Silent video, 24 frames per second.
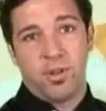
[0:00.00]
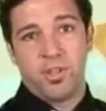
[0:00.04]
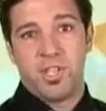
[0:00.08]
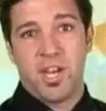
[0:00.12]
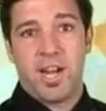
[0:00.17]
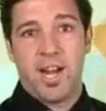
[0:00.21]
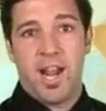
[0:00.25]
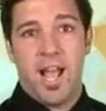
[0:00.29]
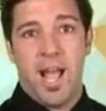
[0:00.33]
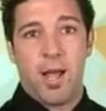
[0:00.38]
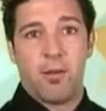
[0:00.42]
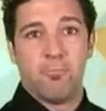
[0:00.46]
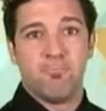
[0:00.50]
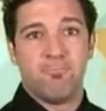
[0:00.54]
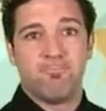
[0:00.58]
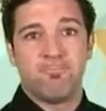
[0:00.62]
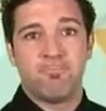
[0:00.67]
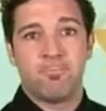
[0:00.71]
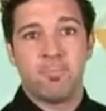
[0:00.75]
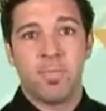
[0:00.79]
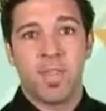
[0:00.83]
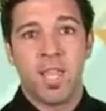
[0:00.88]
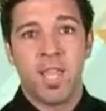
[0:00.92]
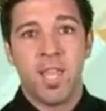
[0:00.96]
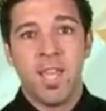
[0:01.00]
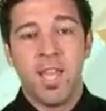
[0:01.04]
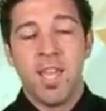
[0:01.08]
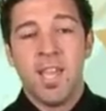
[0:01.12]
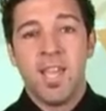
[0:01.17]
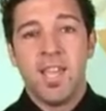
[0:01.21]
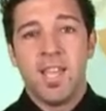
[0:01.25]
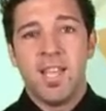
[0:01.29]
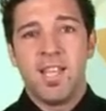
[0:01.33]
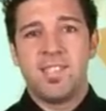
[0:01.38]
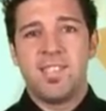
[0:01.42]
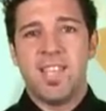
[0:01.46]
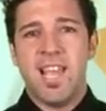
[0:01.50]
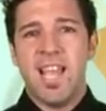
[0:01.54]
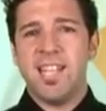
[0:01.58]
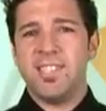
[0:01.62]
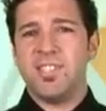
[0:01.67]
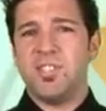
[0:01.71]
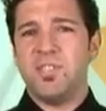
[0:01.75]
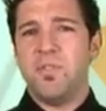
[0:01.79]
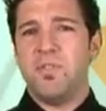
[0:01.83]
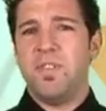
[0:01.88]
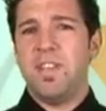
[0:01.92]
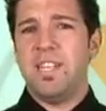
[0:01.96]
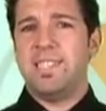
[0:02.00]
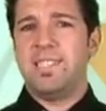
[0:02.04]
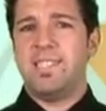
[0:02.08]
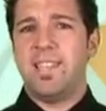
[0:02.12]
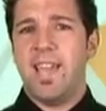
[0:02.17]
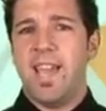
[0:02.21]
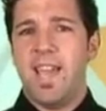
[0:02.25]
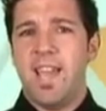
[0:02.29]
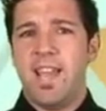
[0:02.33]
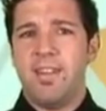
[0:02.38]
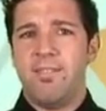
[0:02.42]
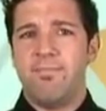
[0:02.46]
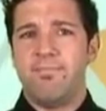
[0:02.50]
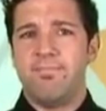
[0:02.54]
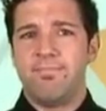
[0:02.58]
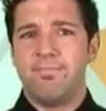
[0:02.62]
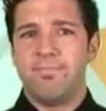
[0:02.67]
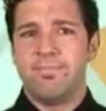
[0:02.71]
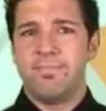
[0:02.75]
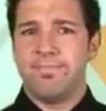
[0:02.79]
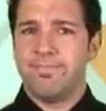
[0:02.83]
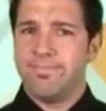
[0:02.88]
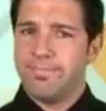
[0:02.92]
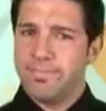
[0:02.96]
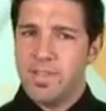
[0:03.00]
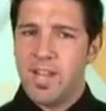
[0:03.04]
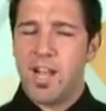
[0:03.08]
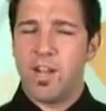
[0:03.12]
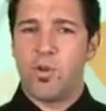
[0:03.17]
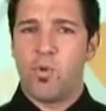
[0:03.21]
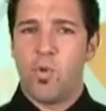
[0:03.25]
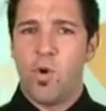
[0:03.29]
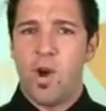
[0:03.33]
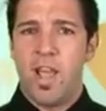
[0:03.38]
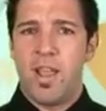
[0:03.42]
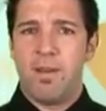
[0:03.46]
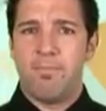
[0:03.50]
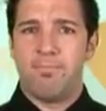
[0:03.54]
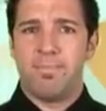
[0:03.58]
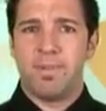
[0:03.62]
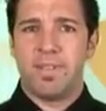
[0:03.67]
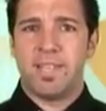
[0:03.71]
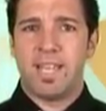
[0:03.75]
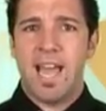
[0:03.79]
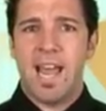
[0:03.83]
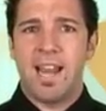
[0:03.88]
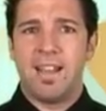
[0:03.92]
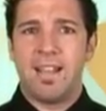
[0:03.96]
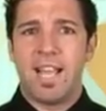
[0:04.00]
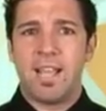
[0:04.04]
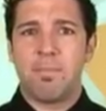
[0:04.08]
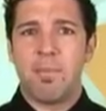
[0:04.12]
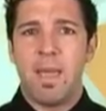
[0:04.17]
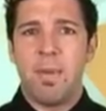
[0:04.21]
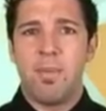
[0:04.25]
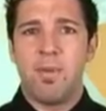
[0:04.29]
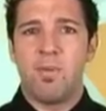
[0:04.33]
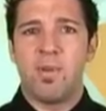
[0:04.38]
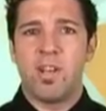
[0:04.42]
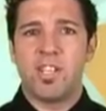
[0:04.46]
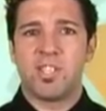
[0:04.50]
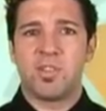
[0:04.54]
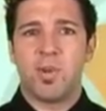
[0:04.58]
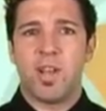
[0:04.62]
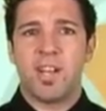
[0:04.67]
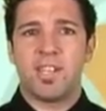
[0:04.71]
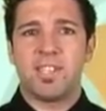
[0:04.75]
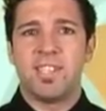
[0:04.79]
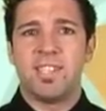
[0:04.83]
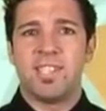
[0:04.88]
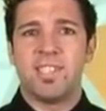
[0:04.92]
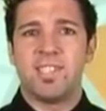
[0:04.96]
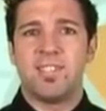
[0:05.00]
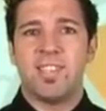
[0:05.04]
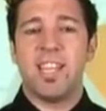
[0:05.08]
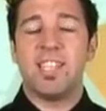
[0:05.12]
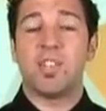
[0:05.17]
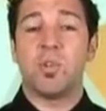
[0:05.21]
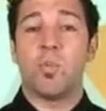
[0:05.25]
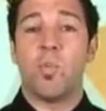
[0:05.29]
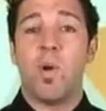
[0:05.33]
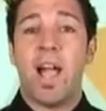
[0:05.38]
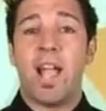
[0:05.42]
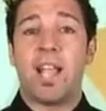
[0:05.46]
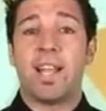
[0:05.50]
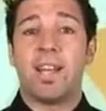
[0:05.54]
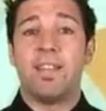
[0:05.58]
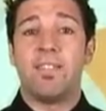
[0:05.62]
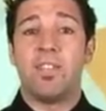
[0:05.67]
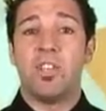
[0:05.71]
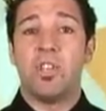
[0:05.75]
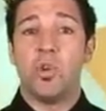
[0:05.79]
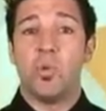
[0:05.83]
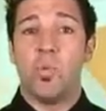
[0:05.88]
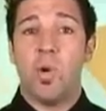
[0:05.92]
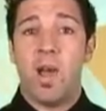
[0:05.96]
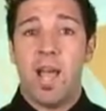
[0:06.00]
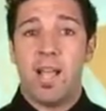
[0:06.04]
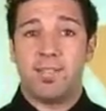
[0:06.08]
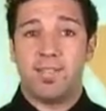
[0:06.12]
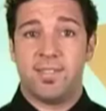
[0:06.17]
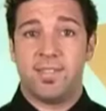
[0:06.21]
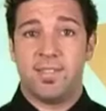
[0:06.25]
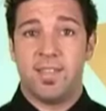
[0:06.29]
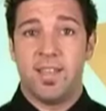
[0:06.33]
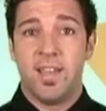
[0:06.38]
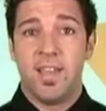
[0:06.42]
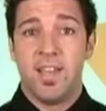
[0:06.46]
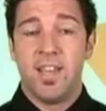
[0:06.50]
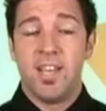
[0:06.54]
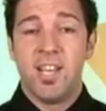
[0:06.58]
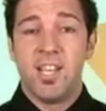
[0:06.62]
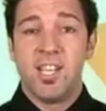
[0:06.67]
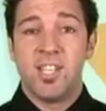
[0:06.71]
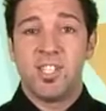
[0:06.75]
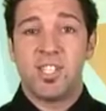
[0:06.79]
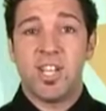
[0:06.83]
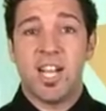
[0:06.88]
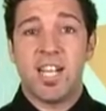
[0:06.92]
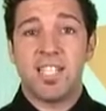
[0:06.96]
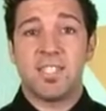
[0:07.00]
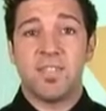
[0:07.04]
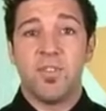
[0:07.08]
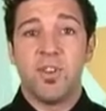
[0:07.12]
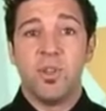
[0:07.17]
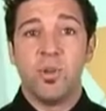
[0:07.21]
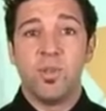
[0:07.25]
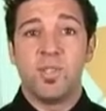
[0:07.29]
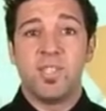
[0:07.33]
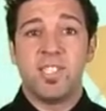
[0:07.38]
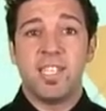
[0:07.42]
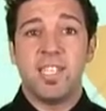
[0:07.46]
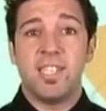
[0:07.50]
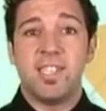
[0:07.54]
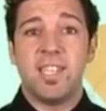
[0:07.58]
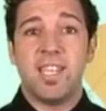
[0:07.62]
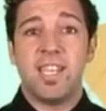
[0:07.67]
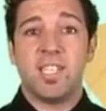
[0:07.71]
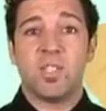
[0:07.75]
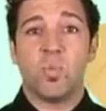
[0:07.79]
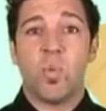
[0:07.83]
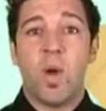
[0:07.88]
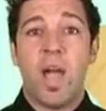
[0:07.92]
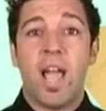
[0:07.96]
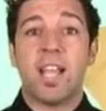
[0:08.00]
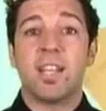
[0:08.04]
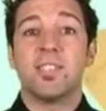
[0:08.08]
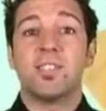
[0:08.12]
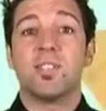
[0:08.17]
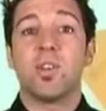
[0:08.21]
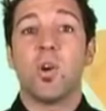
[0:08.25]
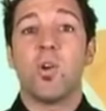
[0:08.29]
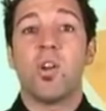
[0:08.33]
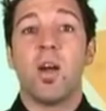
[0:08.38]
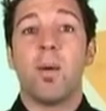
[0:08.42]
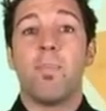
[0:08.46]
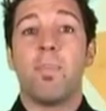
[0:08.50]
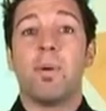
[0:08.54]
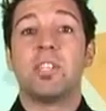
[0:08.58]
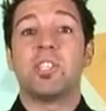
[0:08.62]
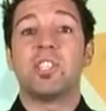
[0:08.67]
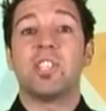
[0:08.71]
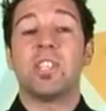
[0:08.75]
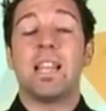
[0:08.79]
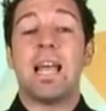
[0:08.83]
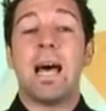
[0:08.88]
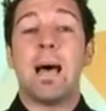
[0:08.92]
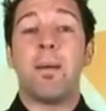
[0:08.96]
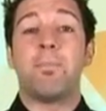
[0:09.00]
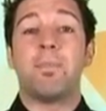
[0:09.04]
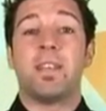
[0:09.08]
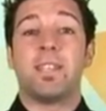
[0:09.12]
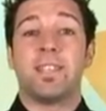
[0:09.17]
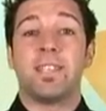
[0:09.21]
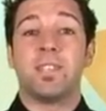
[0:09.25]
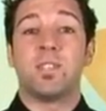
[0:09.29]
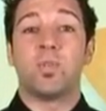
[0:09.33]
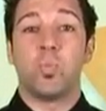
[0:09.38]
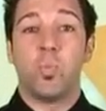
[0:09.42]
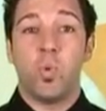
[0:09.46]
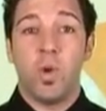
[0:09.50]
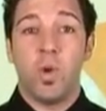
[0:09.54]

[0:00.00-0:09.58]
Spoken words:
go check it out. Is the SUV dead? Not quite, but Cadillac may be resurrecting the station wagon in the US. Shots of a new CTS wagon showed up on Jalopnik this